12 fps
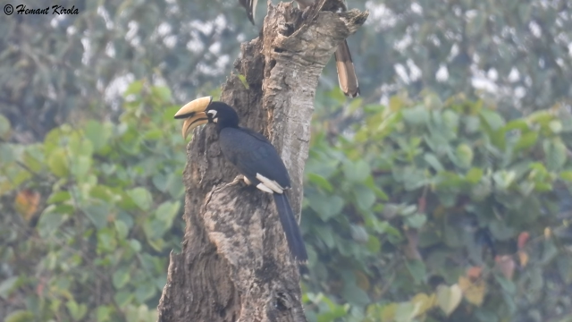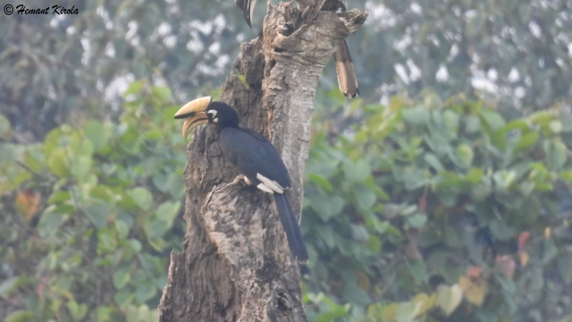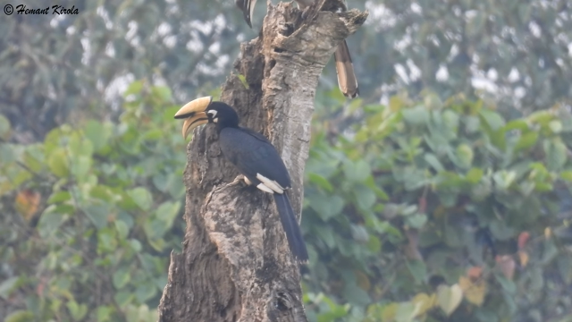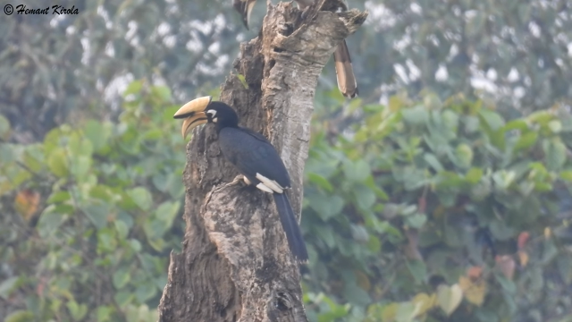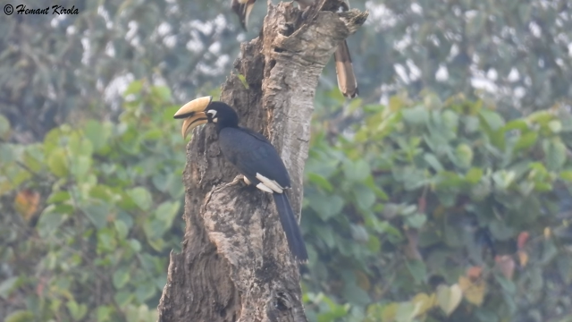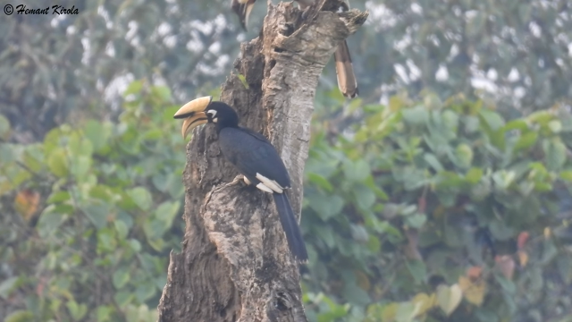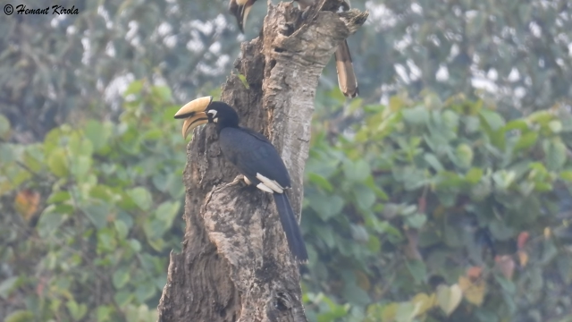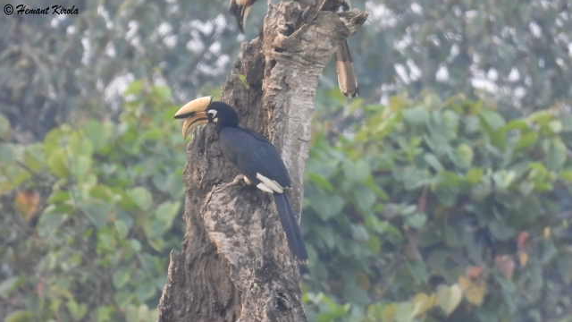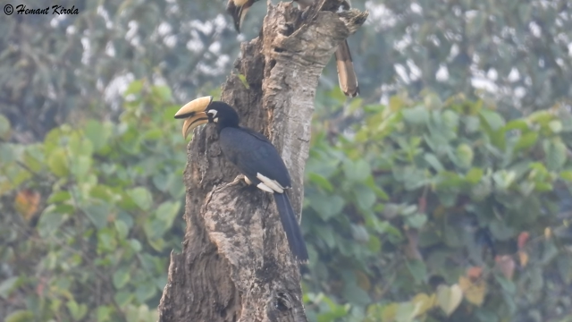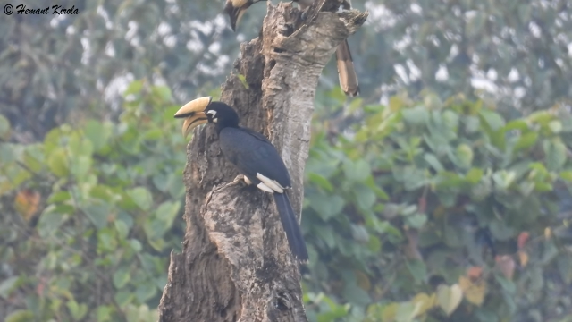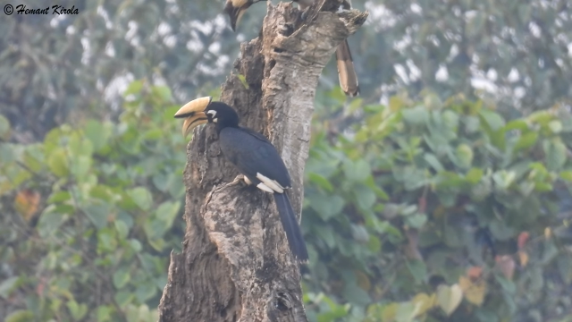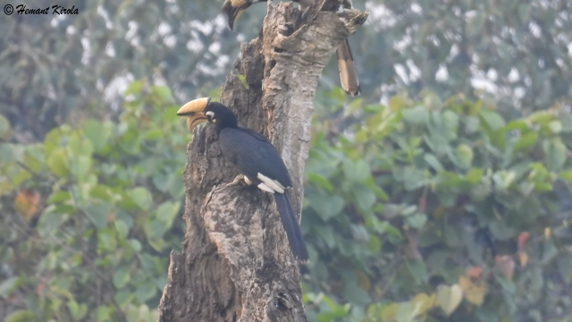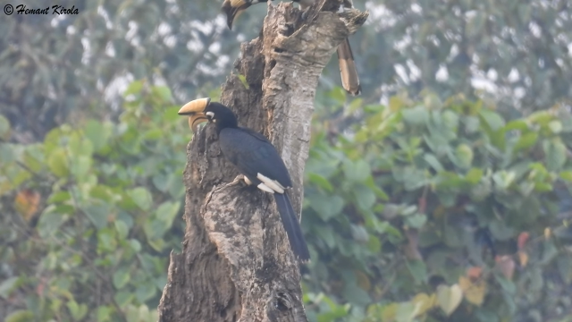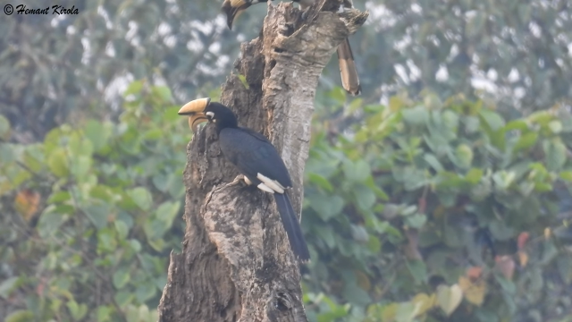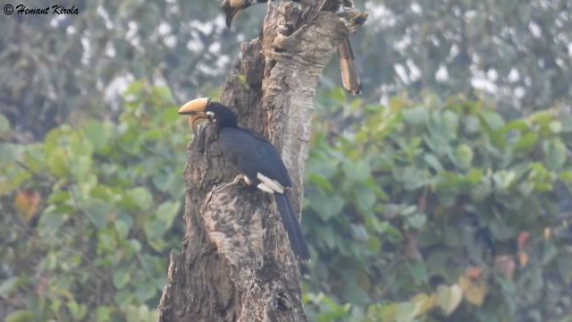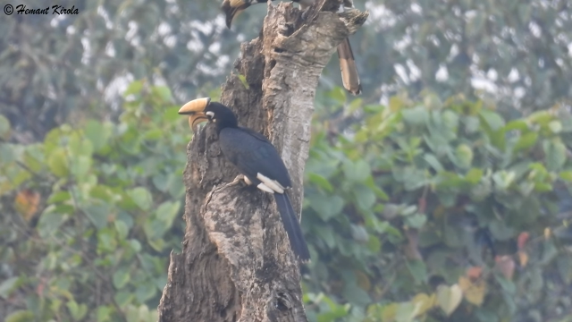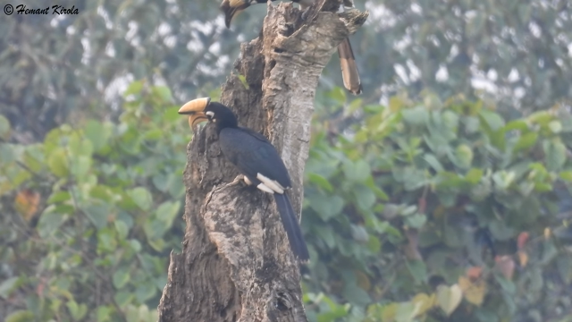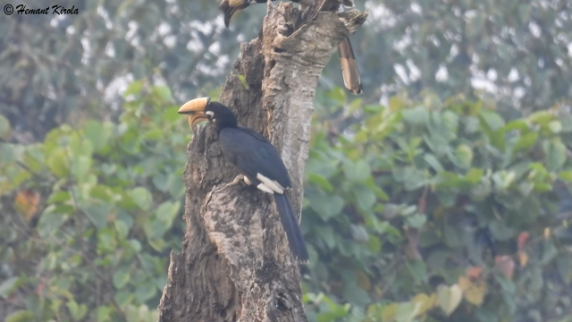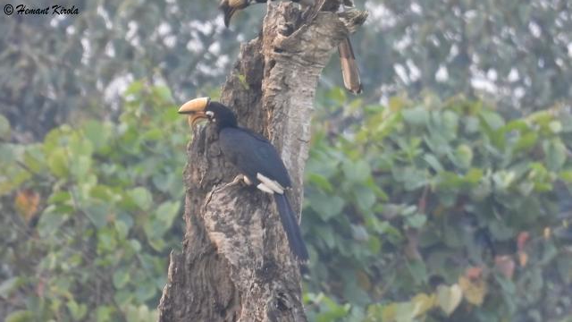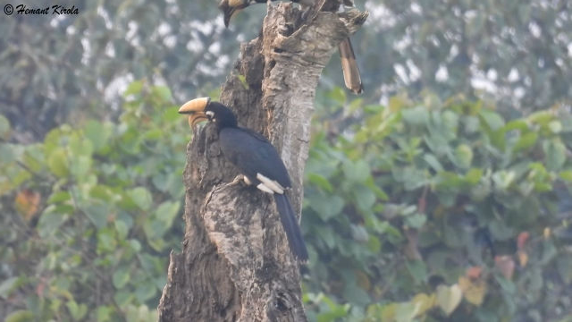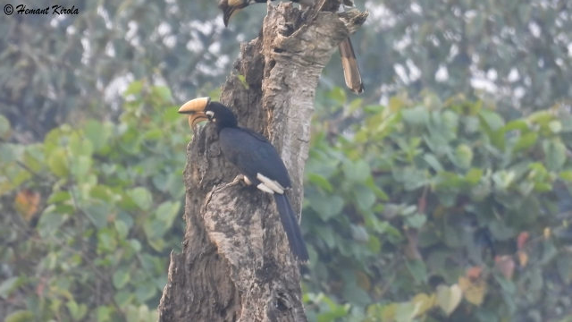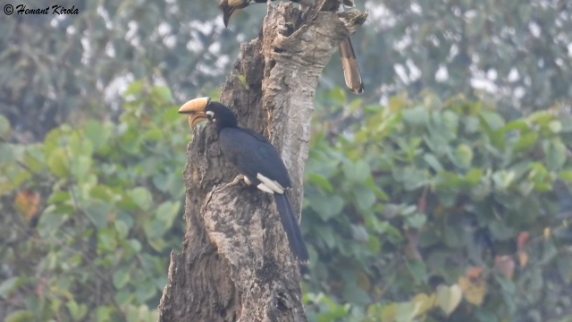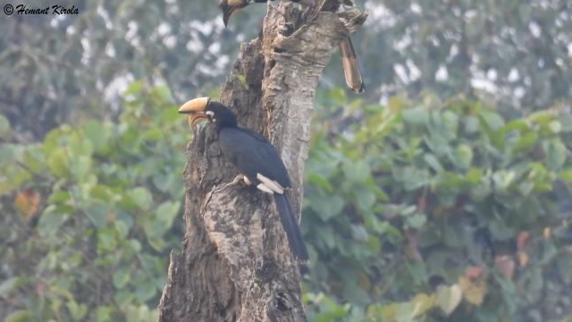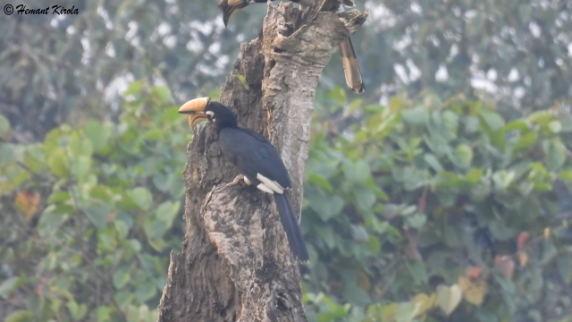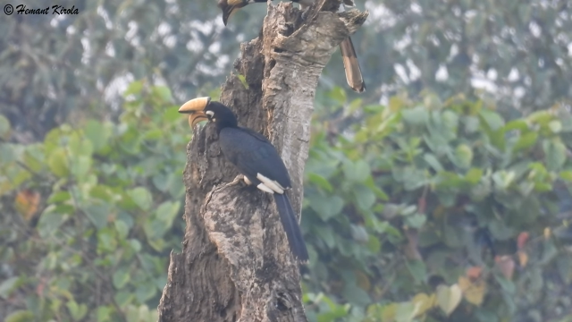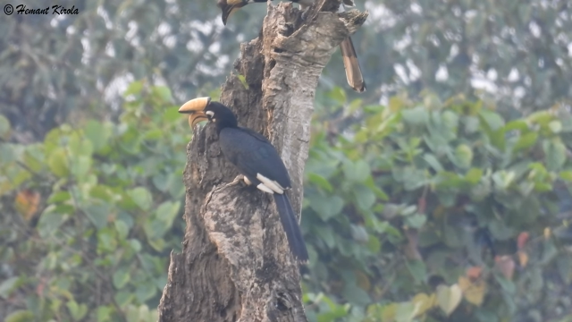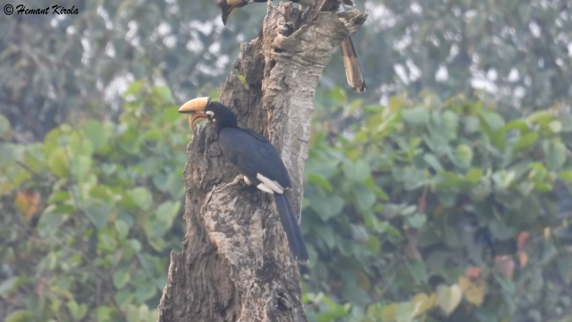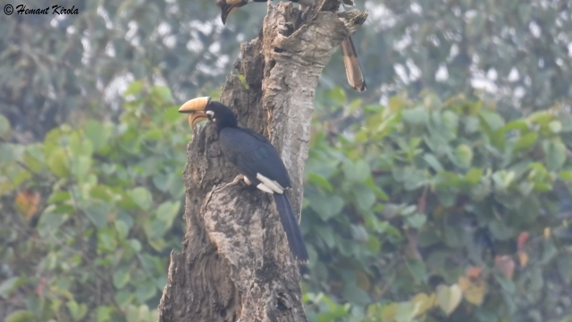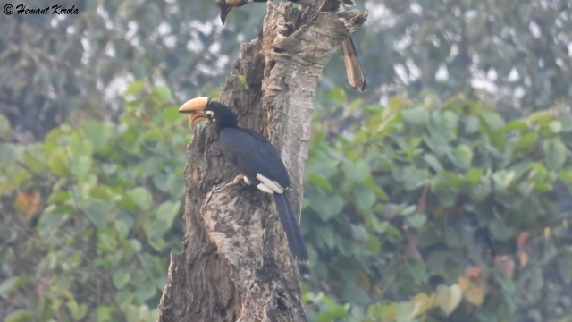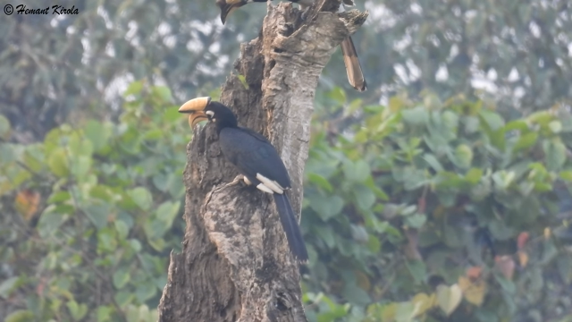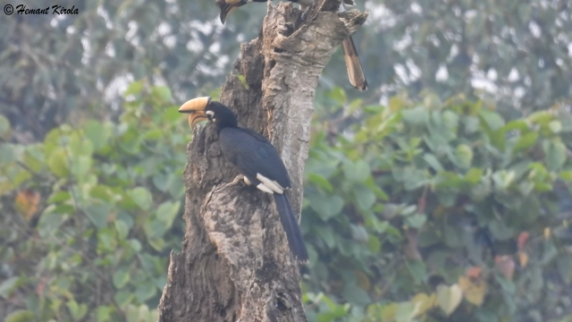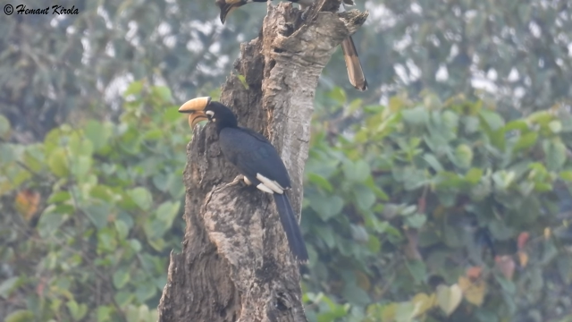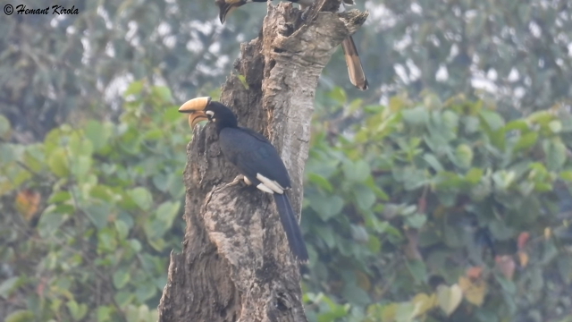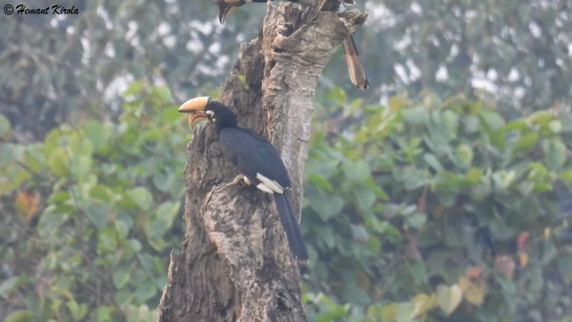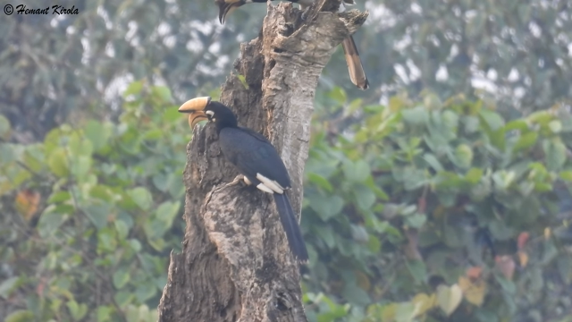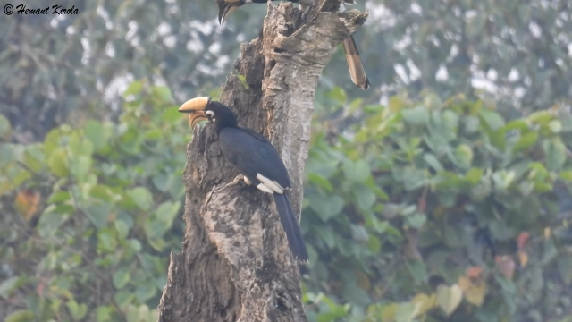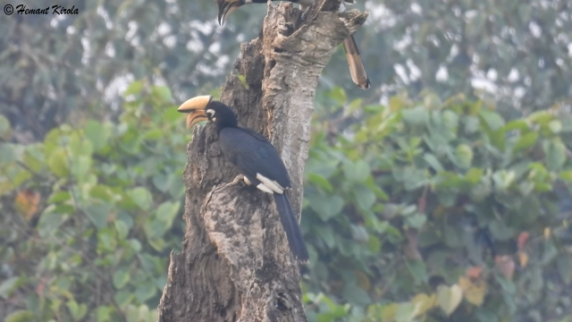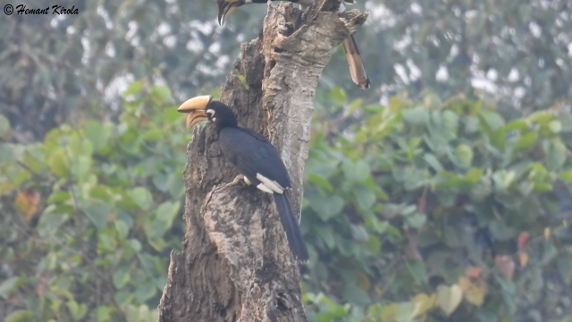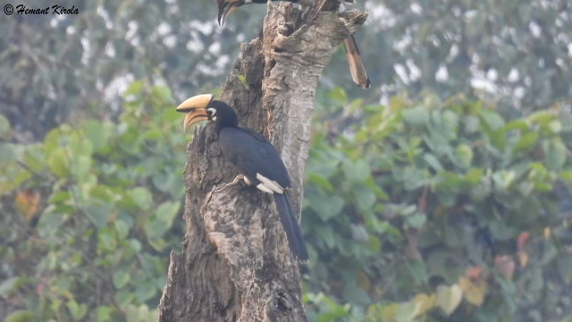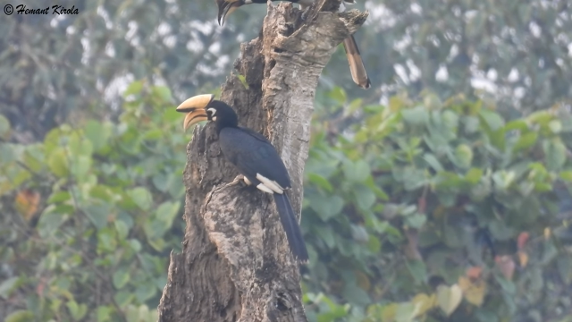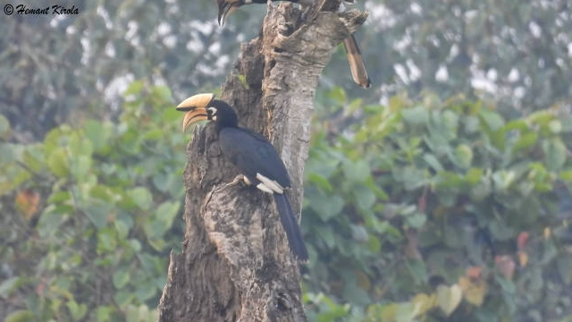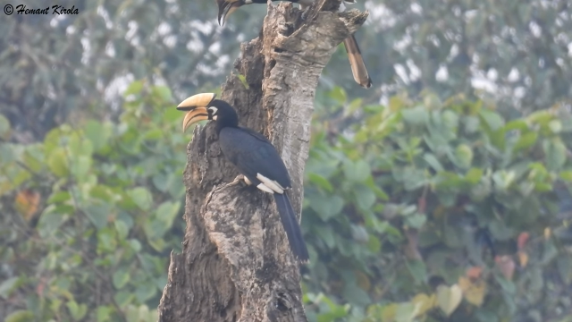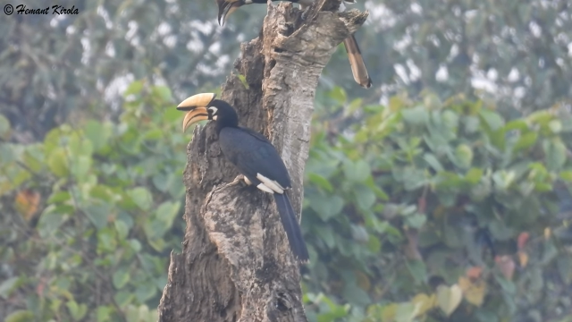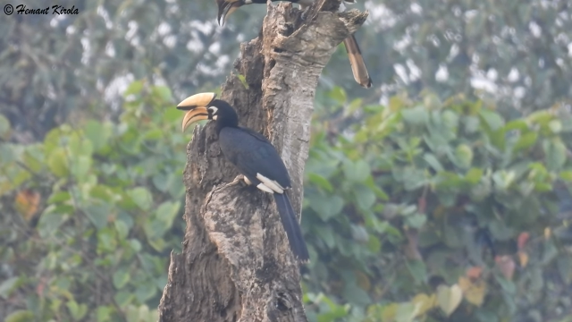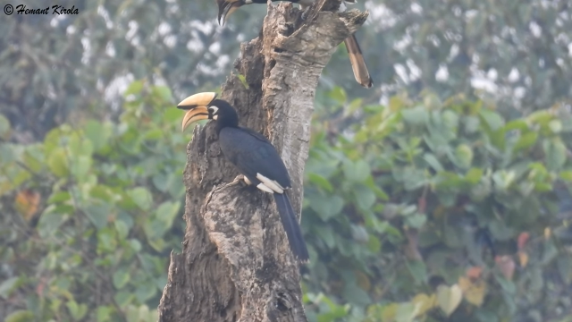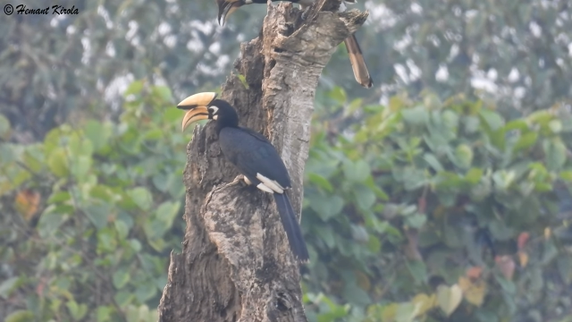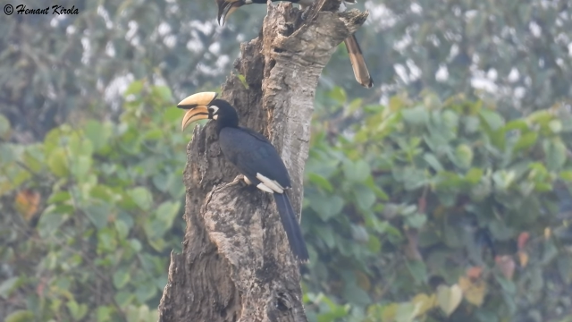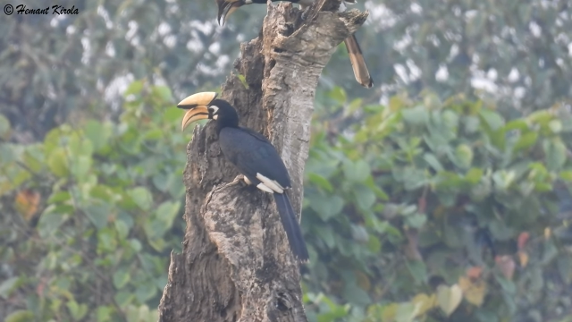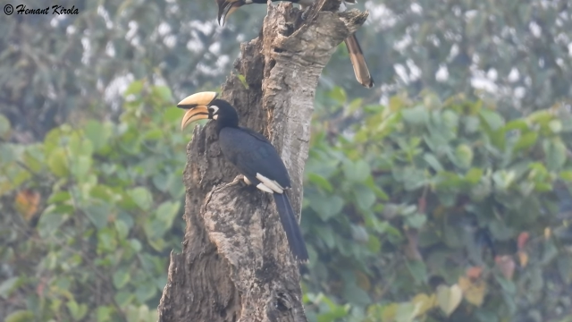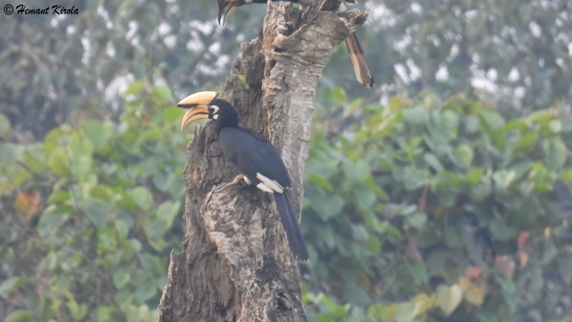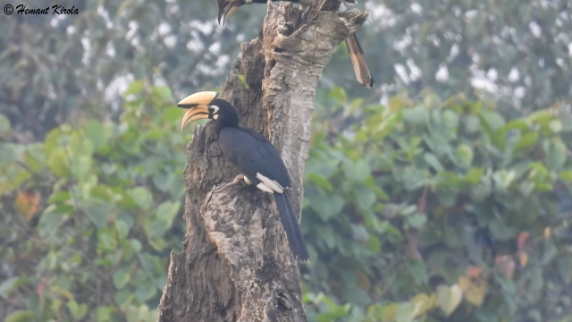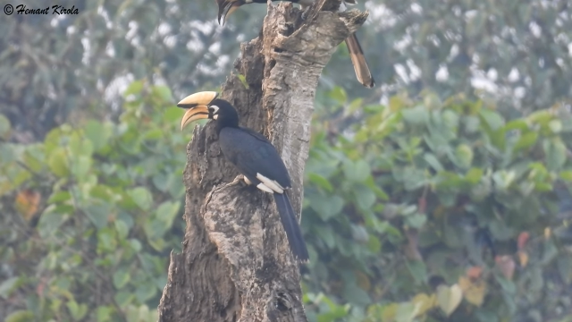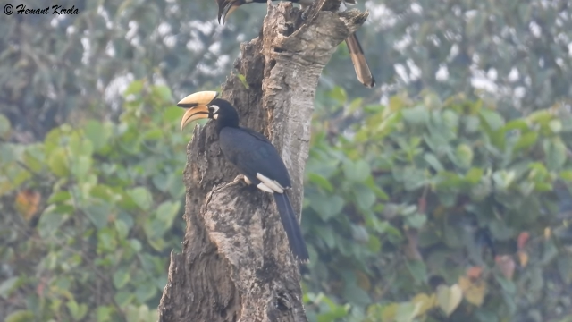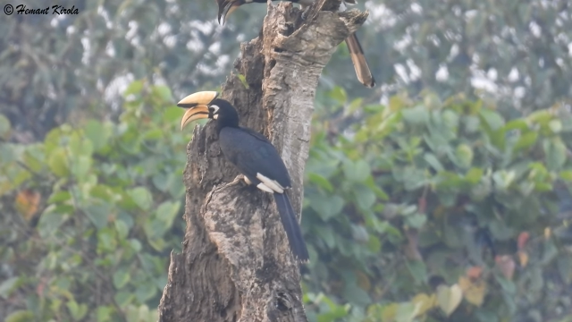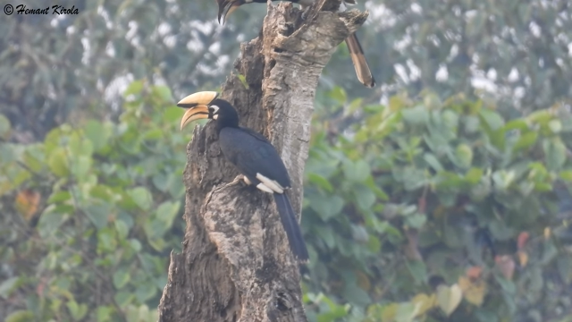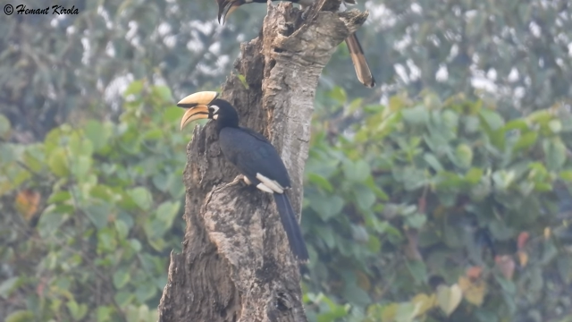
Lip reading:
(no speaker visible)